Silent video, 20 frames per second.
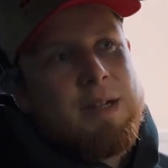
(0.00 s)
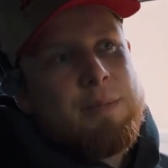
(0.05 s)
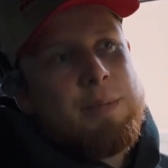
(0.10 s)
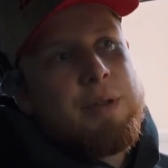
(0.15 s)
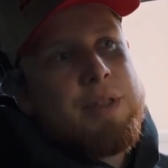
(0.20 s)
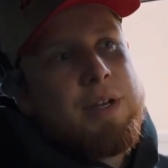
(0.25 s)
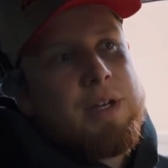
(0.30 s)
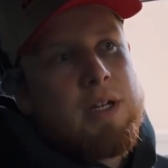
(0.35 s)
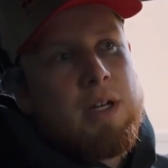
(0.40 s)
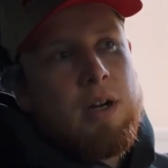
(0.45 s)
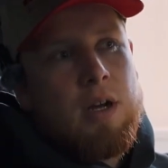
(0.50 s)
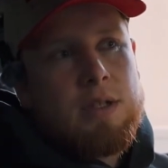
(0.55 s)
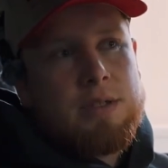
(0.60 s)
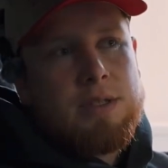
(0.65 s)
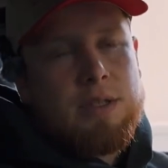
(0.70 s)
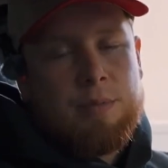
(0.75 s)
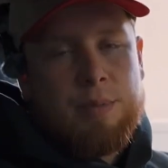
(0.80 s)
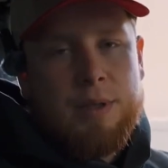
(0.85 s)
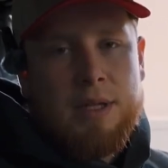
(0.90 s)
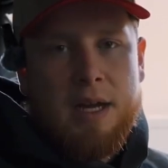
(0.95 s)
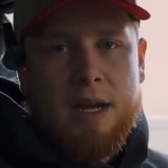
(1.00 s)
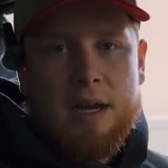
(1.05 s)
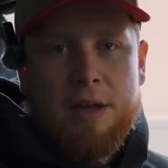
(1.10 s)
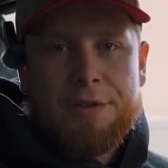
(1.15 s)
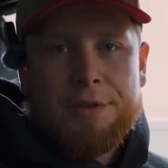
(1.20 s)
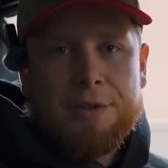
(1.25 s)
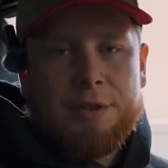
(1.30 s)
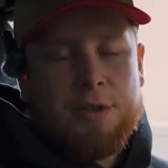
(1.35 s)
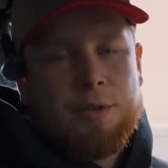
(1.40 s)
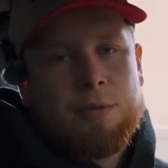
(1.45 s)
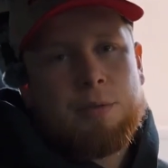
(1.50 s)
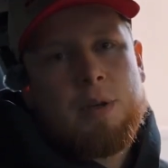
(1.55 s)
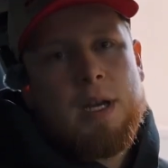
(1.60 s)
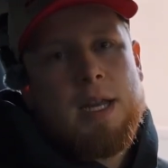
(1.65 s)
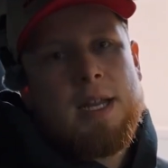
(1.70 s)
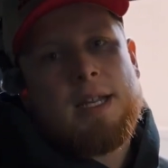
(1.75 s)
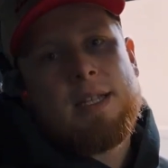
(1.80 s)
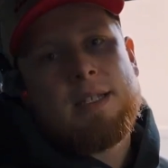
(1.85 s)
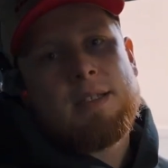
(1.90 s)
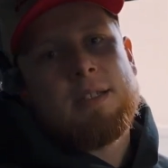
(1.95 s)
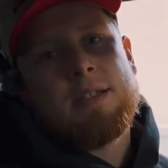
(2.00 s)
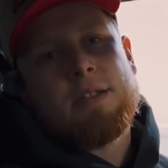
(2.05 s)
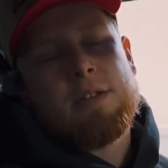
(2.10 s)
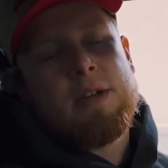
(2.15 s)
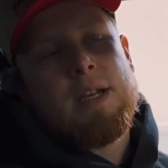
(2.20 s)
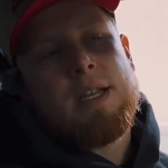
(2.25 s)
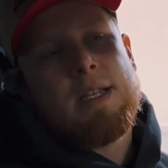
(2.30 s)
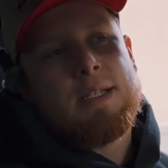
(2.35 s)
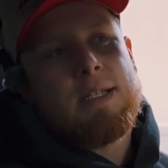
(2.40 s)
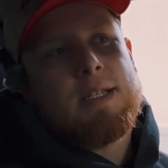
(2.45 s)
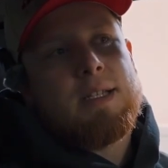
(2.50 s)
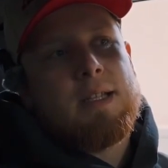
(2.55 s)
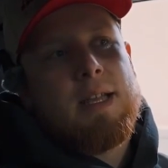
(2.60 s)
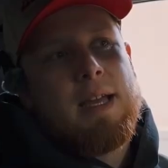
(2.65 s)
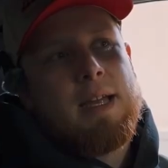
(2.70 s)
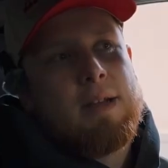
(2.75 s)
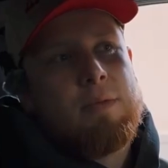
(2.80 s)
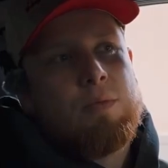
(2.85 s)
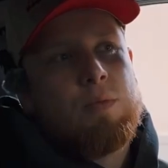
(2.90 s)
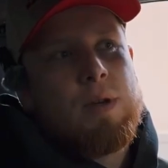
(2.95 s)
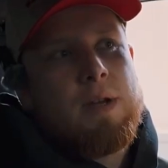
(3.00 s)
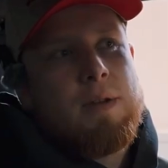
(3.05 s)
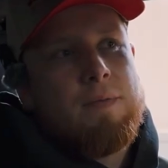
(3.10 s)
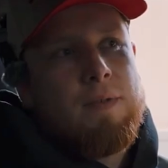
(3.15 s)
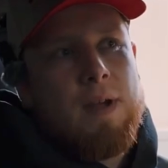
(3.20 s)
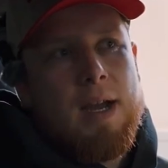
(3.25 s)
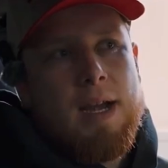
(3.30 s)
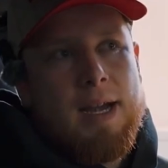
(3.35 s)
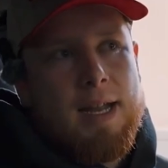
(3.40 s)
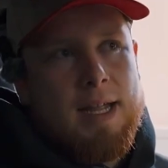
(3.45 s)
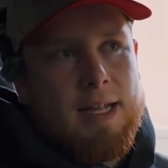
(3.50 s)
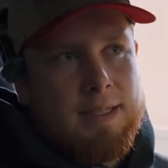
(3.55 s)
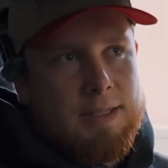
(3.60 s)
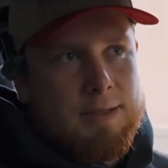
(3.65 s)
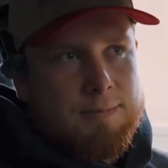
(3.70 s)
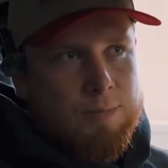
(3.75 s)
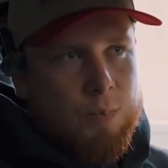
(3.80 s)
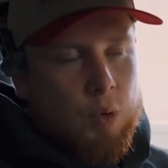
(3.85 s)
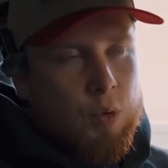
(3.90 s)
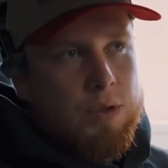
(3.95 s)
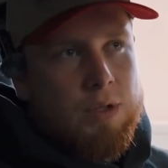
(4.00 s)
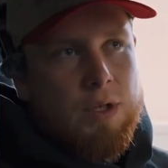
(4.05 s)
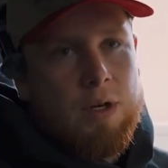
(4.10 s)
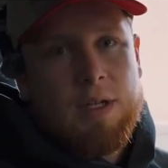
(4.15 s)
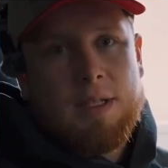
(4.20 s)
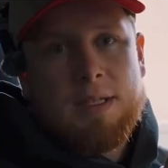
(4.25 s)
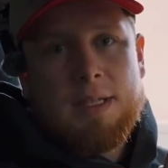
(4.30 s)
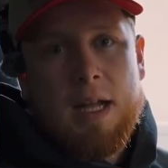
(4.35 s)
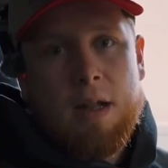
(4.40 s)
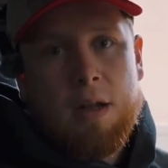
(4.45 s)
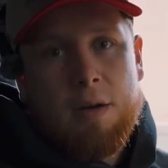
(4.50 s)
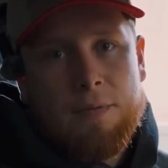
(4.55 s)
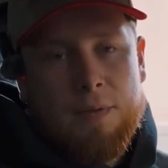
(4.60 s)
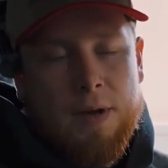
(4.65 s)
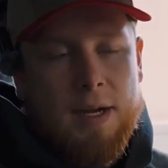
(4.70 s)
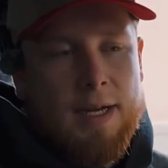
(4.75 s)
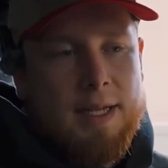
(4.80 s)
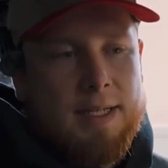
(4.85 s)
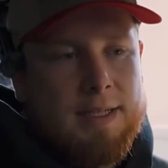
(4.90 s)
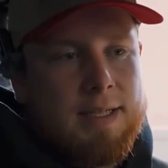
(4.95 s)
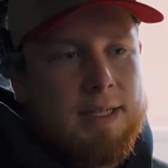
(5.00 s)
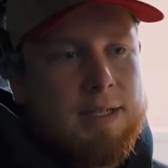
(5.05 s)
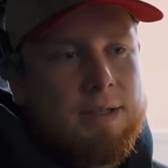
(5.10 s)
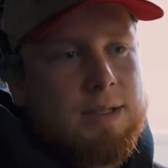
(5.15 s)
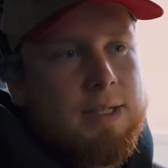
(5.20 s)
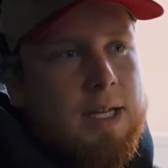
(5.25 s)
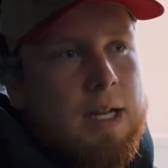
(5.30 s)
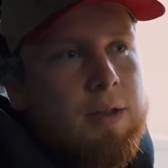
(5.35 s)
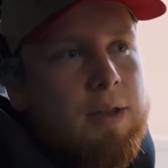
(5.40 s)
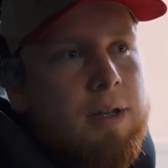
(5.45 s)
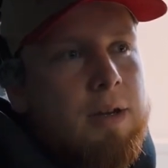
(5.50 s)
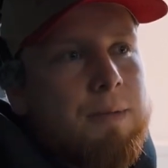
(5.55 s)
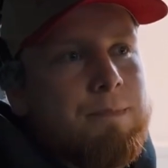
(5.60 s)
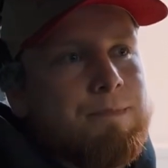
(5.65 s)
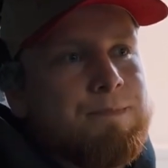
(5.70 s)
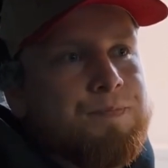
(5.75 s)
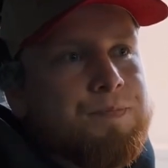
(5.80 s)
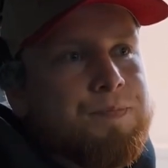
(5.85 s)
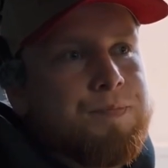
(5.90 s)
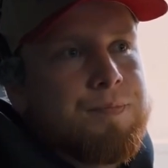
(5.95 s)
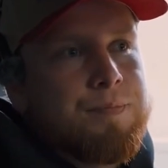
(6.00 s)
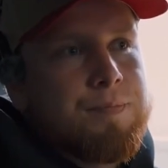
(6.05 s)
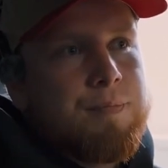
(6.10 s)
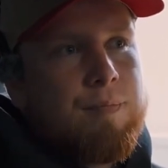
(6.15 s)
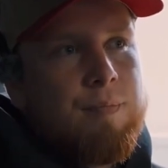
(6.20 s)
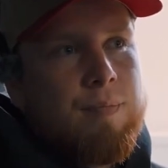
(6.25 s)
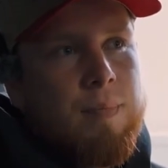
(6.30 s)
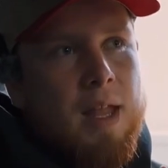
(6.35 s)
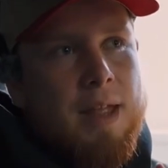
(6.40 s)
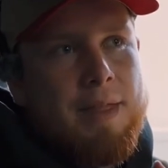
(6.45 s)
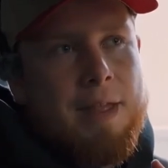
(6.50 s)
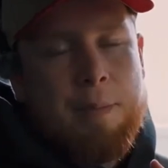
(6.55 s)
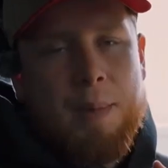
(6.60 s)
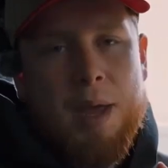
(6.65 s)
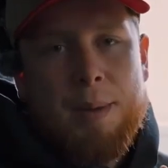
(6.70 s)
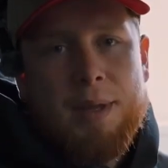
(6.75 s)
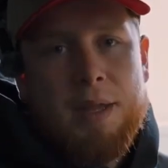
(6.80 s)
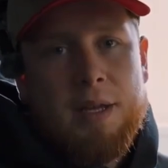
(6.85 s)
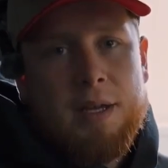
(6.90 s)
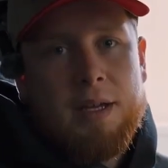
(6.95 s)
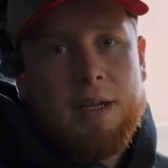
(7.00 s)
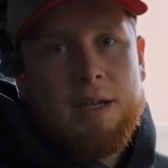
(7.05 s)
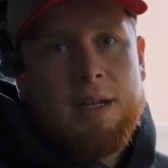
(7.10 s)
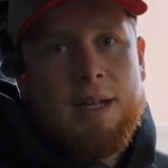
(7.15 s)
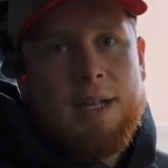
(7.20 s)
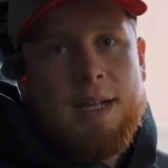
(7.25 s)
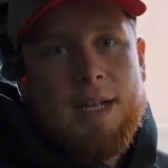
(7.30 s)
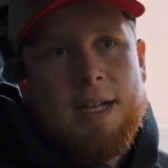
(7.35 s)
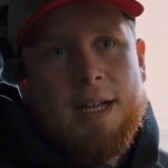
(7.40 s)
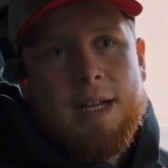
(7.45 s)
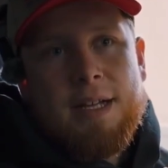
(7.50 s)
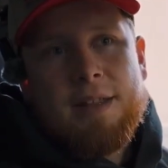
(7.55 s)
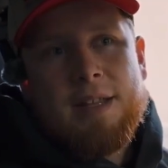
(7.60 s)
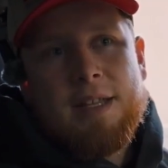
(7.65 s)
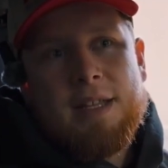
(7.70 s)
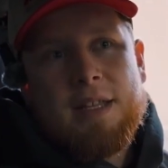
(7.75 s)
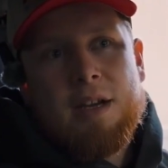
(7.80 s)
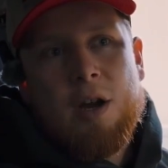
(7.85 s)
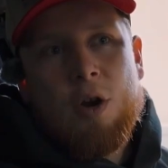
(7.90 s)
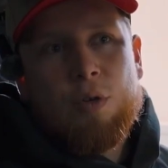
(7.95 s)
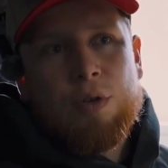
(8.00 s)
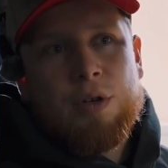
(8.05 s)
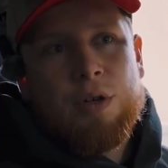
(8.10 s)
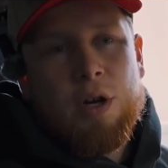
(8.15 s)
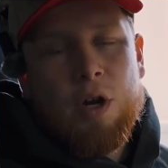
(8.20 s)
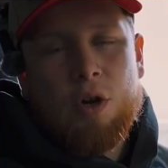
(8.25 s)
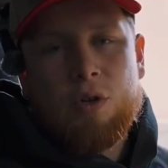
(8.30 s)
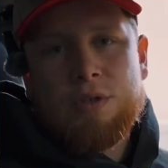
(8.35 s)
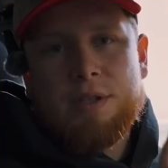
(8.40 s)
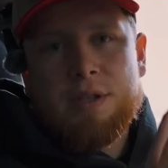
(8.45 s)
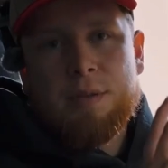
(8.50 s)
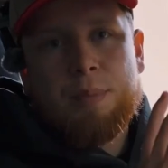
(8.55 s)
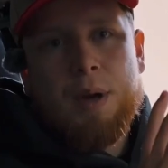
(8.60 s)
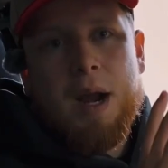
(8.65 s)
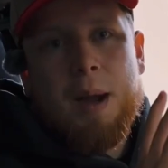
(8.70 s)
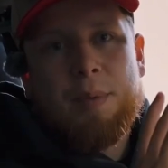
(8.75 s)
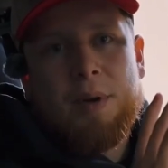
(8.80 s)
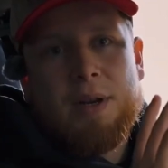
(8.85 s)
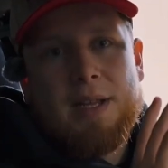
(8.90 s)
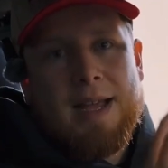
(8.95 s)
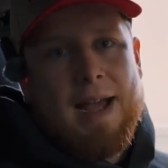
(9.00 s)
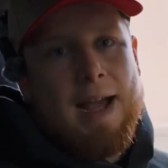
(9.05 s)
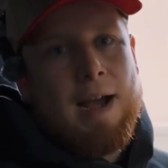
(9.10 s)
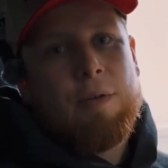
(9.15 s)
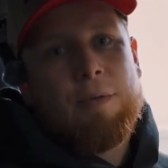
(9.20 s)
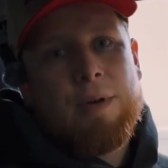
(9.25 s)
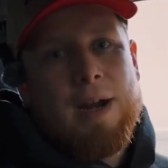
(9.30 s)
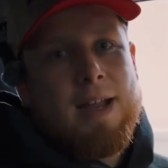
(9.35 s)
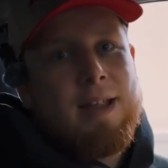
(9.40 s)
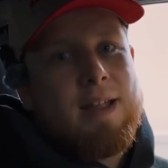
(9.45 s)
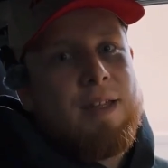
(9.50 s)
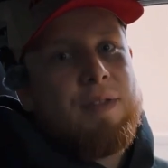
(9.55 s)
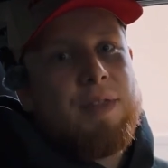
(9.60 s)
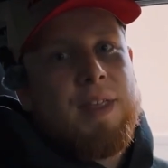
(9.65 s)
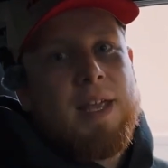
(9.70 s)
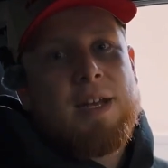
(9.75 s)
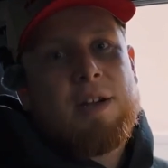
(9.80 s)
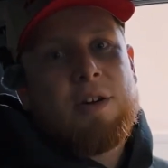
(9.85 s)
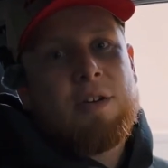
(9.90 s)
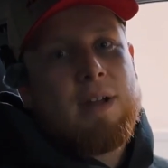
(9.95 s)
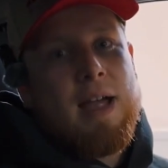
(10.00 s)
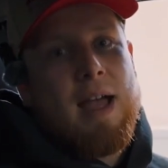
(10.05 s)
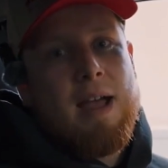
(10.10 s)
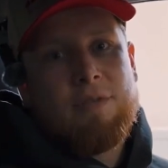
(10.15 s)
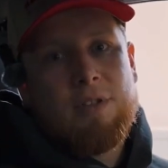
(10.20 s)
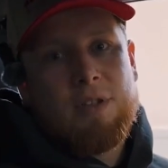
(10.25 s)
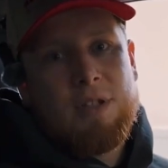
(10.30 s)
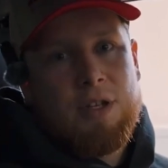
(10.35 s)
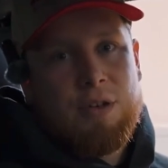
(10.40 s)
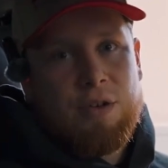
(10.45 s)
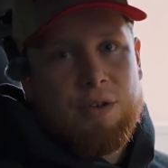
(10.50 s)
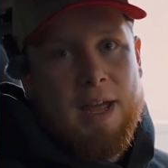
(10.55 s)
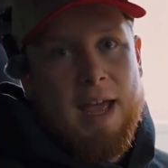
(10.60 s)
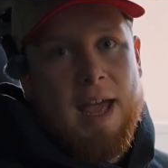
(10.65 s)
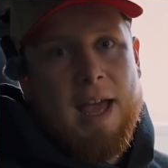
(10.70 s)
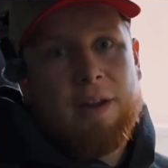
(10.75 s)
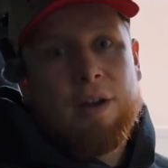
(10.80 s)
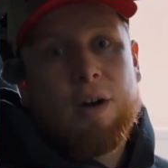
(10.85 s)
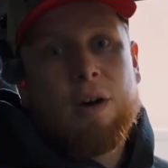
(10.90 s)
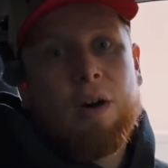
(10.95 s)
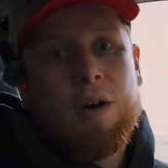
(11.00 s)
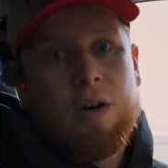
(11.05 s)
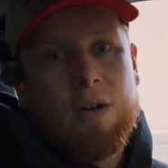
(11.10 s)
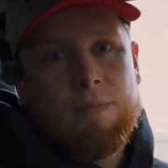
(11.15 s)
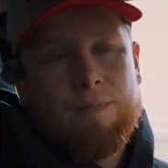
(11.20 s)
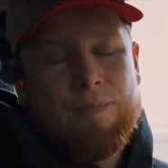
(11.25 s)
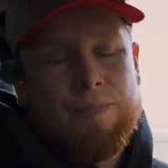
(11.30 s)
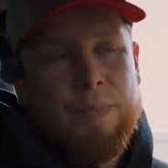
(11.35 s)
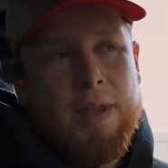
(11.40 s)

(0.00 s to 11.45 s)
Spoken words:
But there can also be other crazy like seller finance deals out there that maybe the owner owns the property outright and they don't have a loan at all.